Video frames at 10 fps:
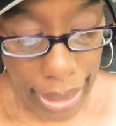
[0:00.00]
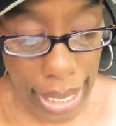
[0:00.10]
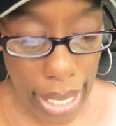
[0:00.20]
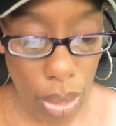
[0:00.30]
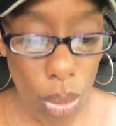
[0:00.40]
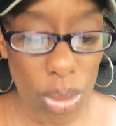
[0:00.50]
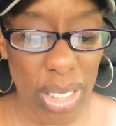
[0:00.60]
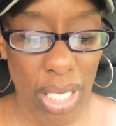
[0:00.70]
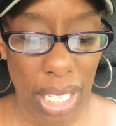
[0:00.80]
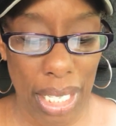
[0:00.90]
Now,
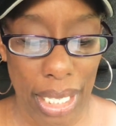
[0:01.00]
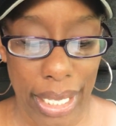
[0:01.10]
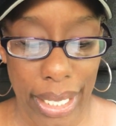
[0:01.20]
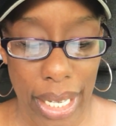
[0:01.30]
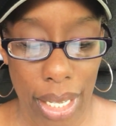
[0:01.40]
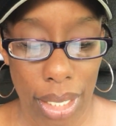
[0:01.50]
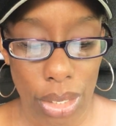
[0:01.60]
then